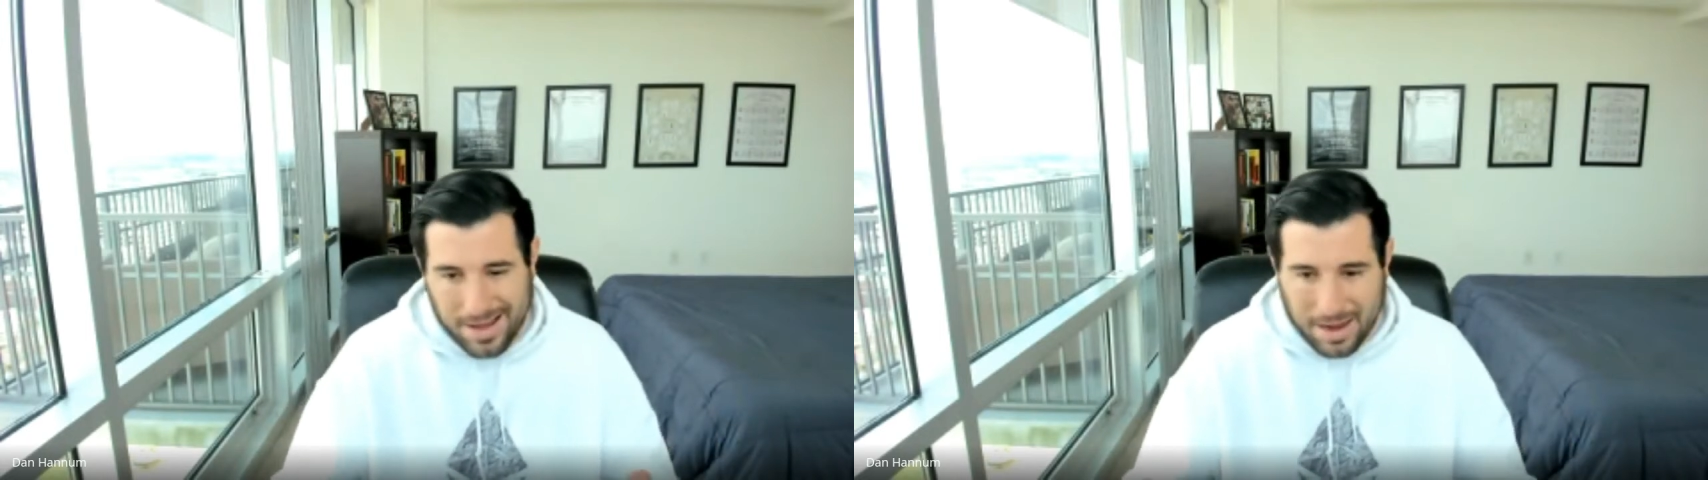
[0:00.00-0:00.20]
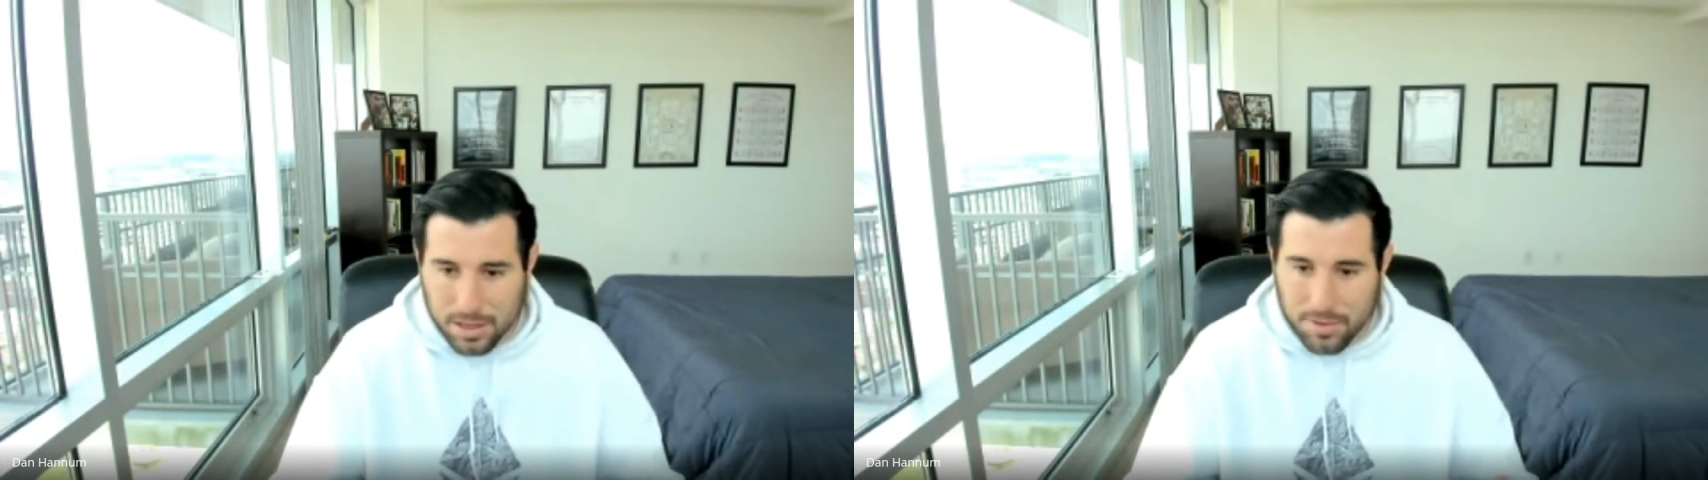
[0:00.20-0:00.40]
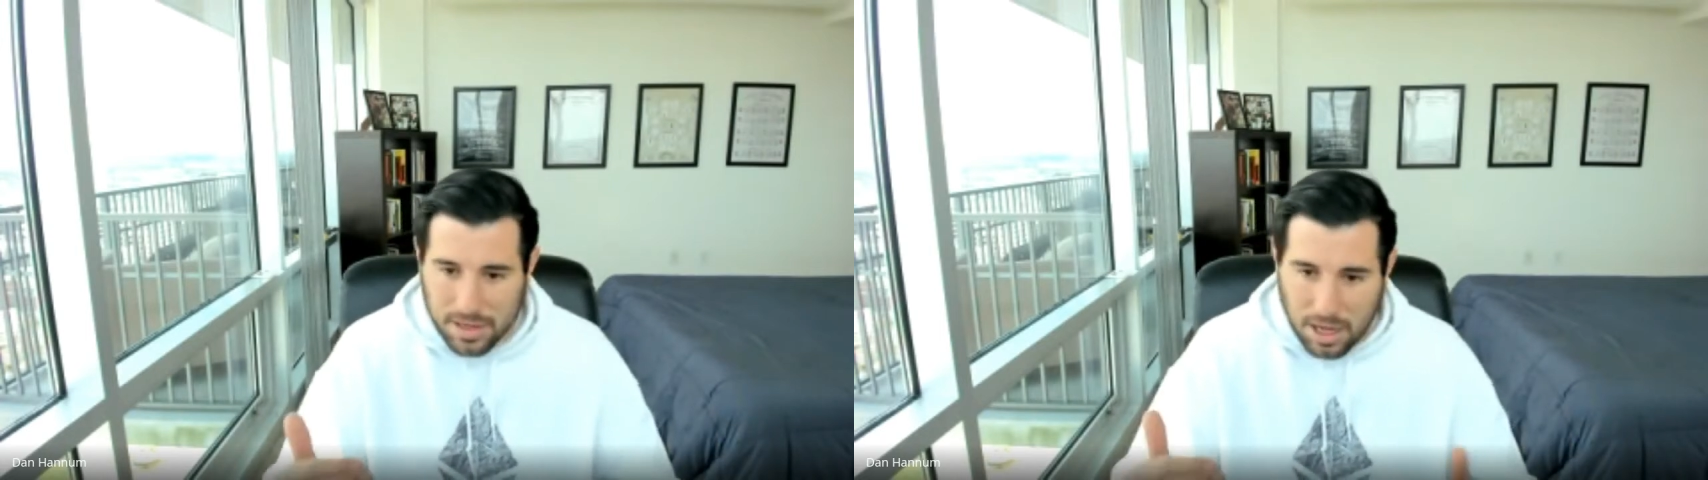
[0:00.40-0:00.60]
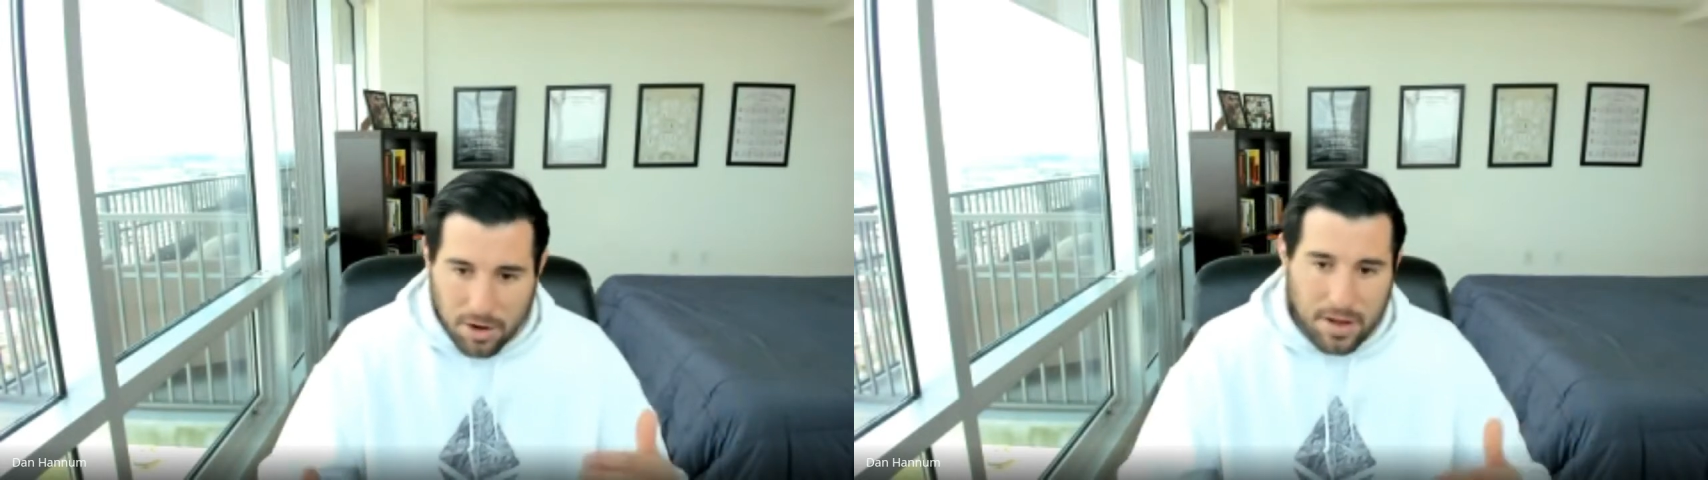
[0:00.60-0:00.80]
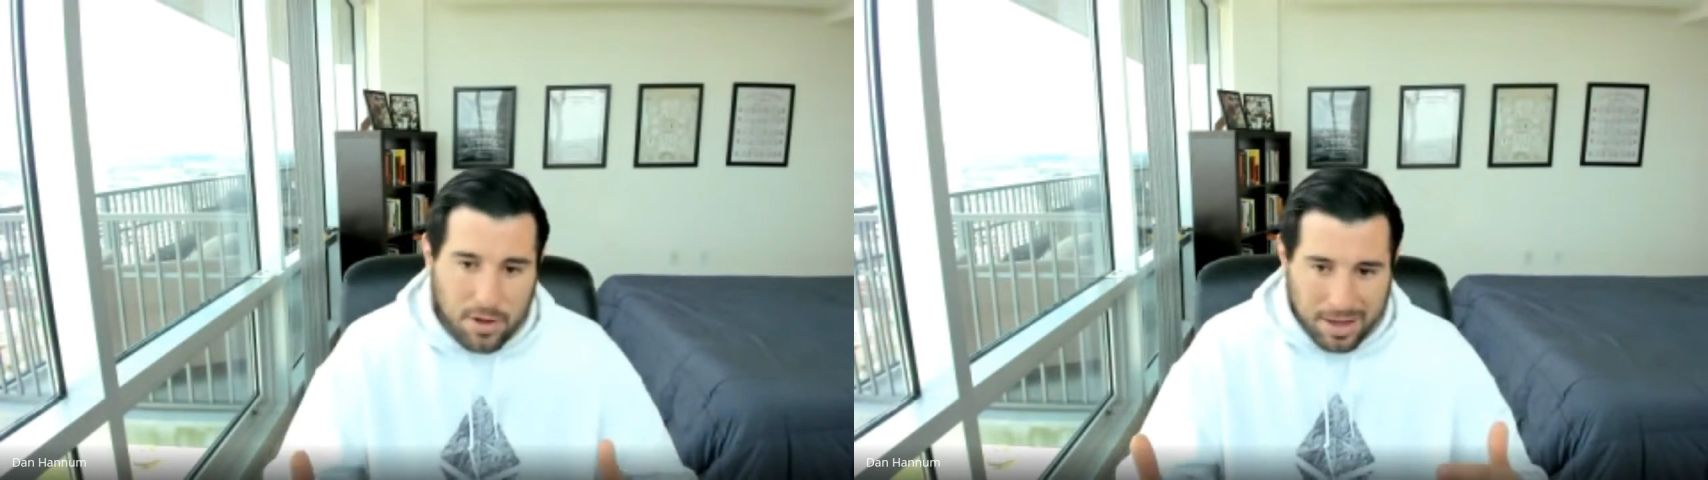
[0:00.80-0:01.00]
And so the
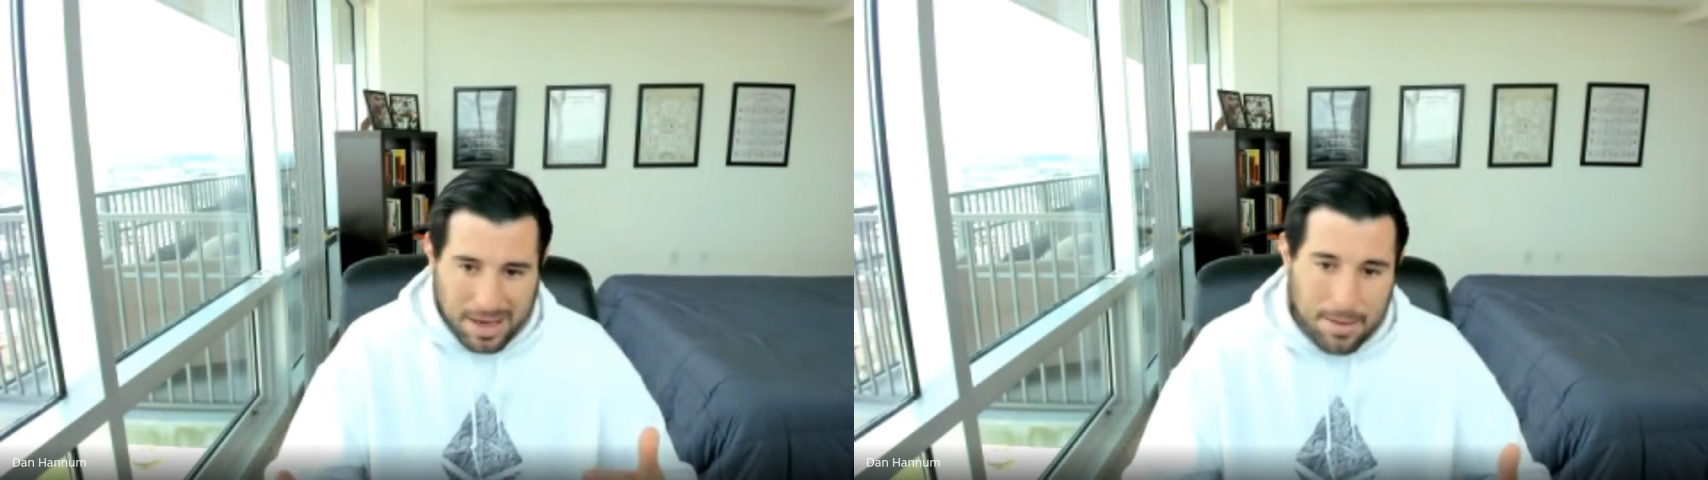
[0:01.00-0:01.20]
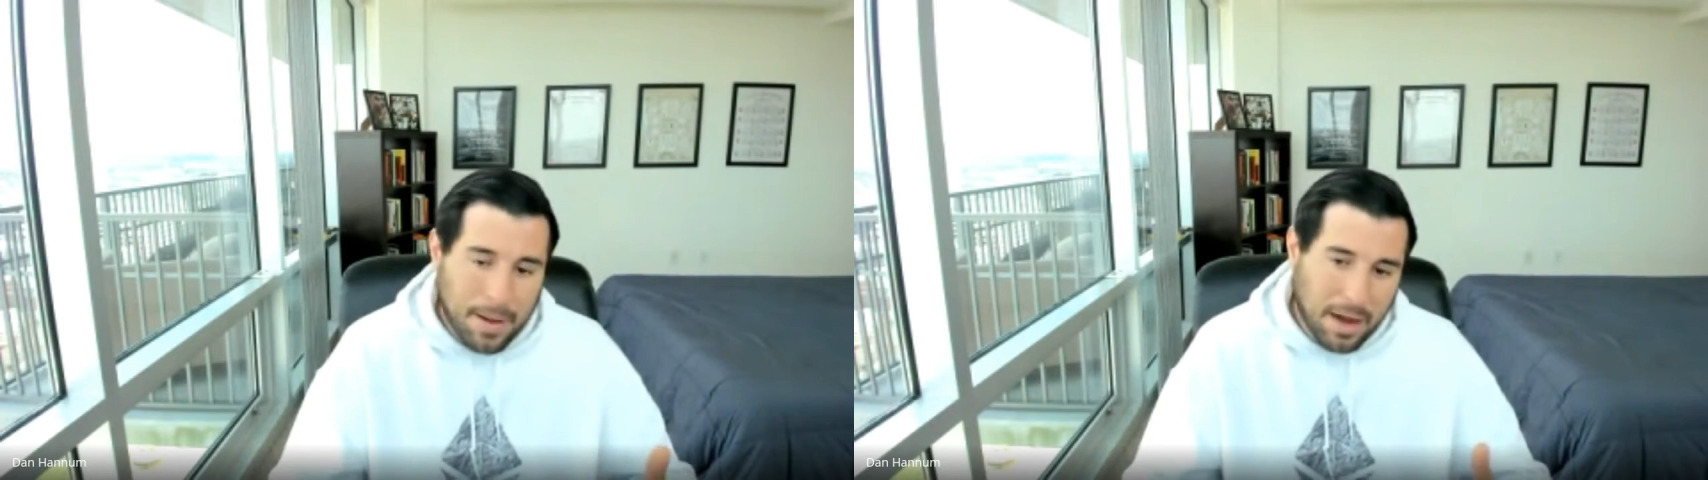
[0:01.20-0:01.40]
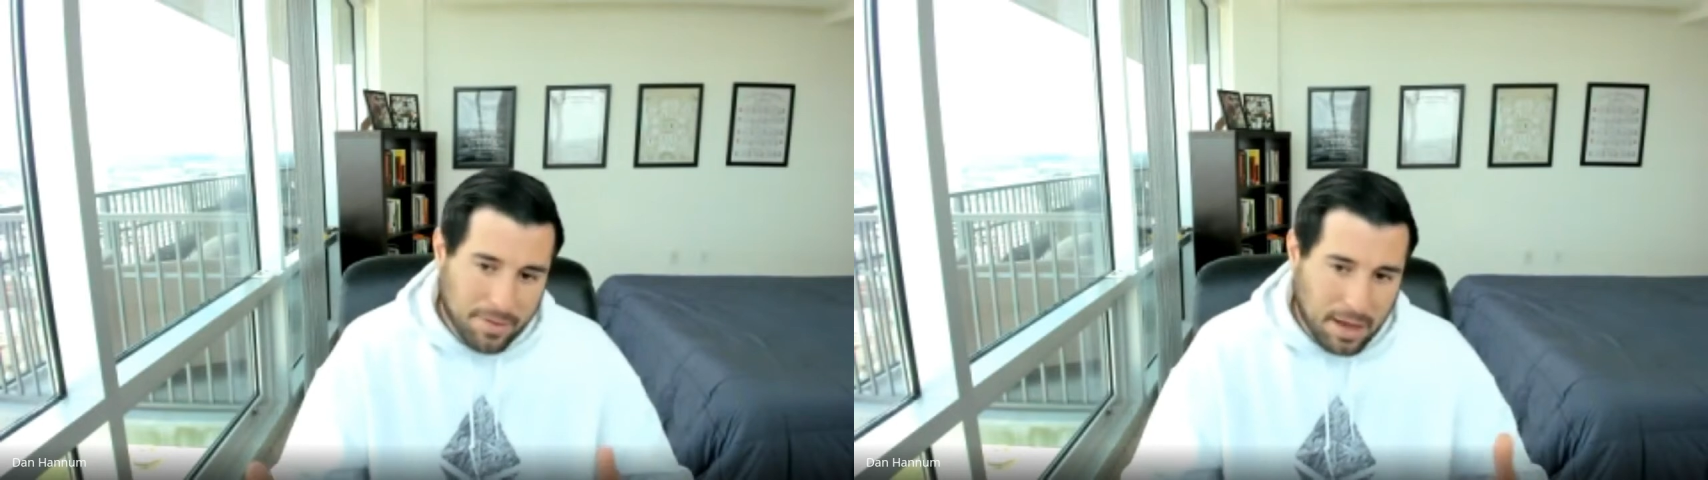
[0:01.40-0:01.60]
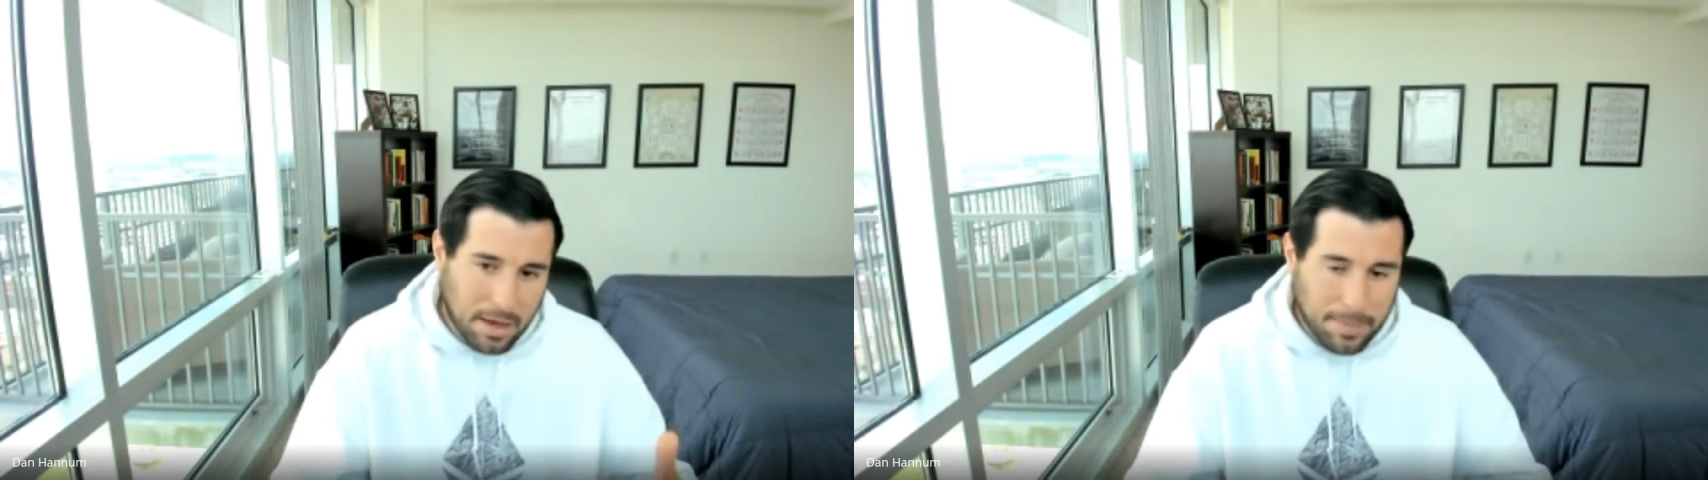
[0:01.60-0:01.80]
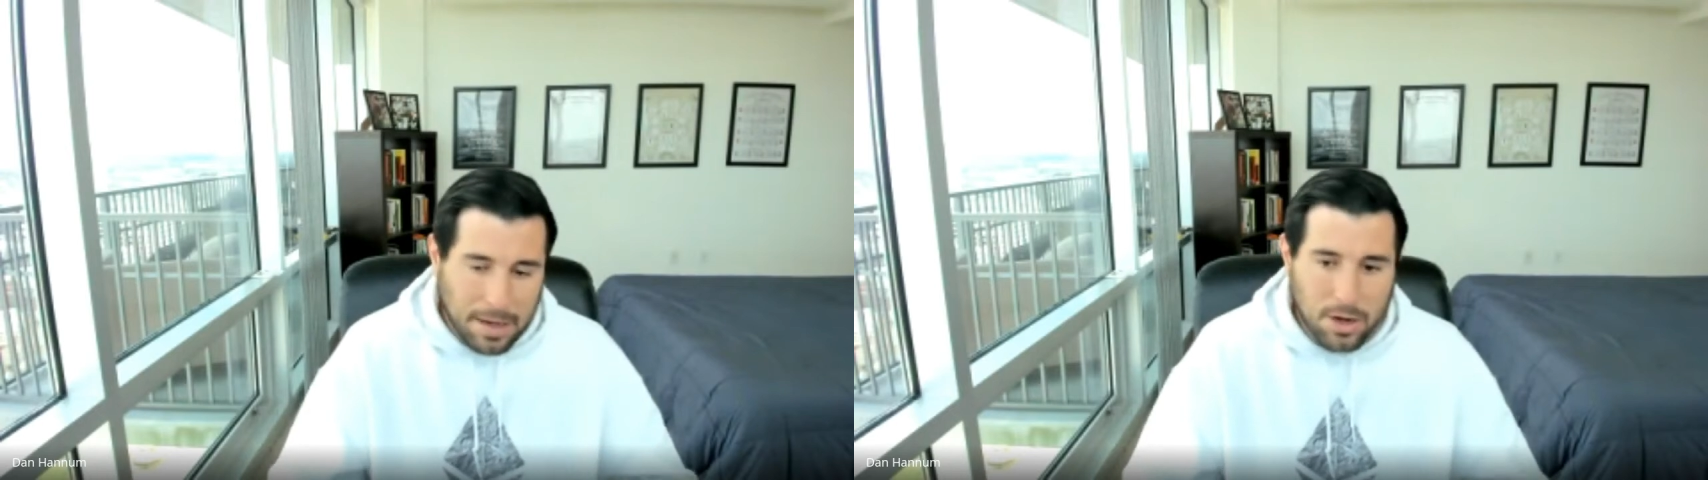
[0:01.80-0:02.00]
dollar value can impact that
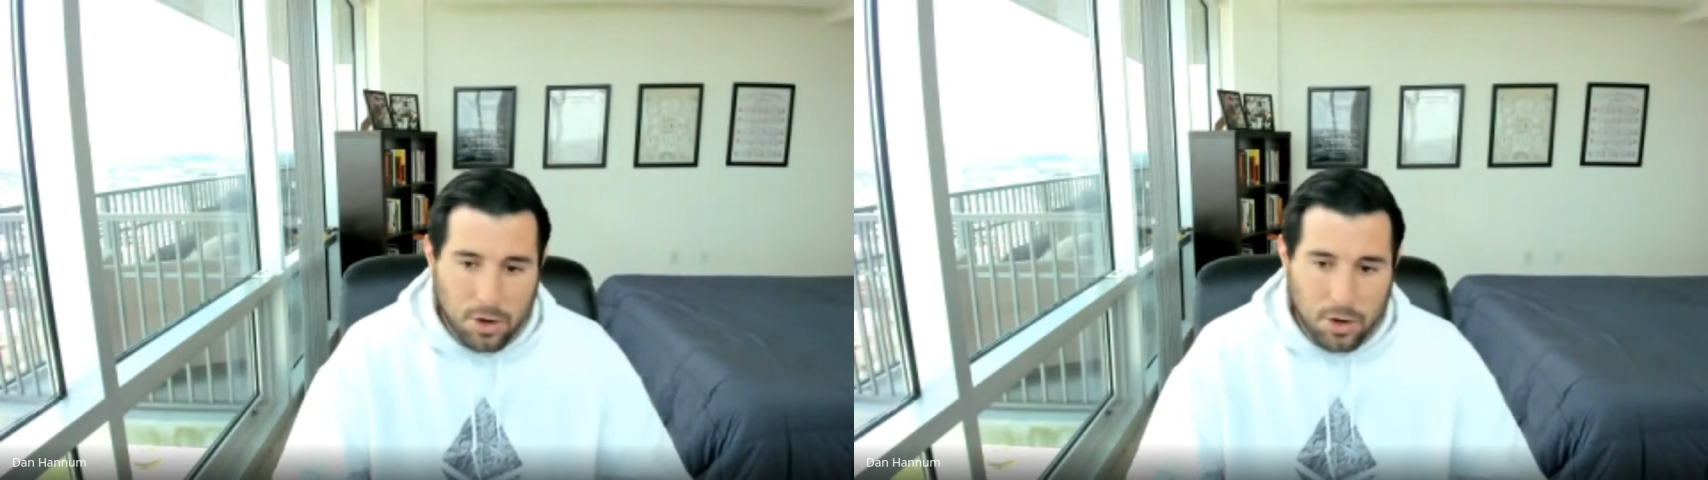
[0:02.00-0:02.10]
depending on